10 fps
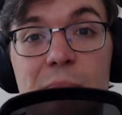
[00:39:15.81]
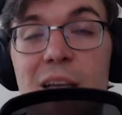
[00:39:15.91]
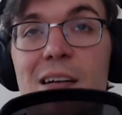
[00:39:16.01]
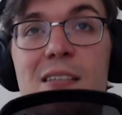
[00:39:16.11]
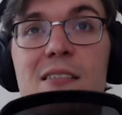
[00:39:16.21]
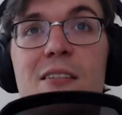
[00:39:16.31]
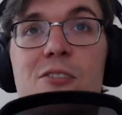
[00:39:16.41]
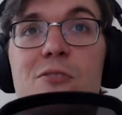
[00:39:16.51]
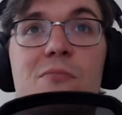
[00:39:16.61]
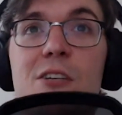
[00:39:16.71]
because
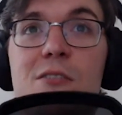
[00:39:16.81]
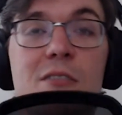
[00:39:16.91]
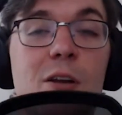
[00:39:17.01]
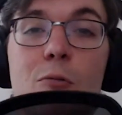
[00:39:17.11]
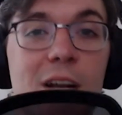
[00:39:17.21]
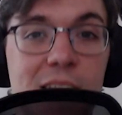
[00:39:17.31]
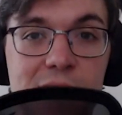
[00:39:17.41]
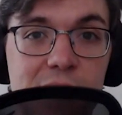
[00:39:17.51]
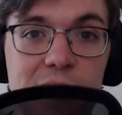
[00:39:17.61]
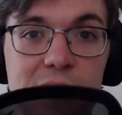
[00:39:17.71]
there's little
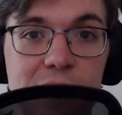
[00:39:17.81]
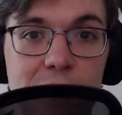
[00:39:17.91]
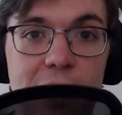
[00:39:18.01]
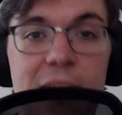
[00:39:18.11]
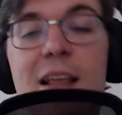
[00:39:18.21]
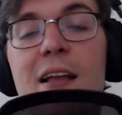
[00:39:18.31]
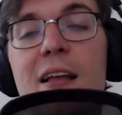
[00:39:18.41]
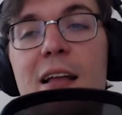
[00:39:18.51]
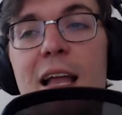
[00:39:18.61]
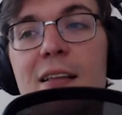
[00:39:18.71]
risk, right?
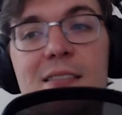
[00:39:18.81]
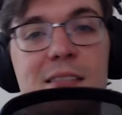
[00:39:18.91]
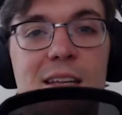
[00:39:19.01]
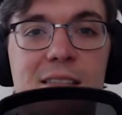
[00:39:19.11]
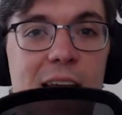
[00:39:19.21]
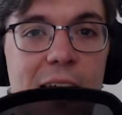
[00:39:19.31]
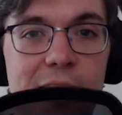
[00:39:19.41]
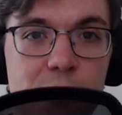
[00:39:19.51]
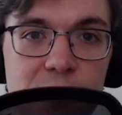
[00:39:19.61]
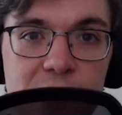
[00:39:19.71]
Let's
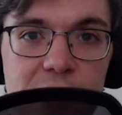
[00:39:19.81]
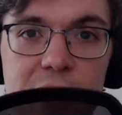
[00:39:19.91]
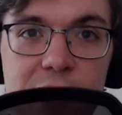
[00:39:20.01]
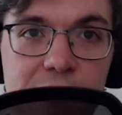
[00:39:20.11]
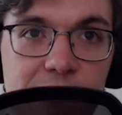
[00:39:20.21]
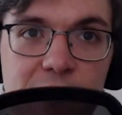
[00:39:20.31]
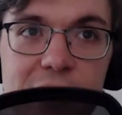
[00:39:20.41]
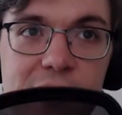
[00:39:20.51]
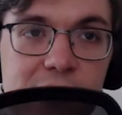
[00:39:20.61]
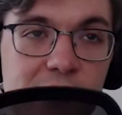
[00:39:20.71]
say AJ McKee
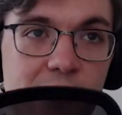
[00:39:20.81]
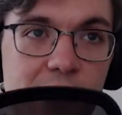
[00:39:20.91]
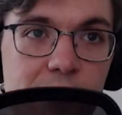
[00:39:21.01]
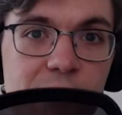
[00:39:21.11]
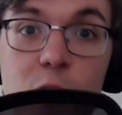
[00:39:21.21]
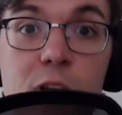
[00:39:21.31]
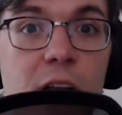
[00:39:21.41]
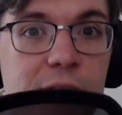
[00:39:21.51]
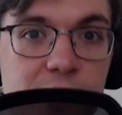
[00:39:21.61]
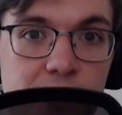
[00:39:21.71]
fights
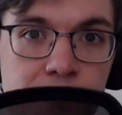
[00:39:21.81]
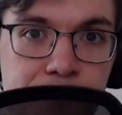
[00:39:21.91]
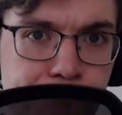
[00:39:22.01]
Volkanovski.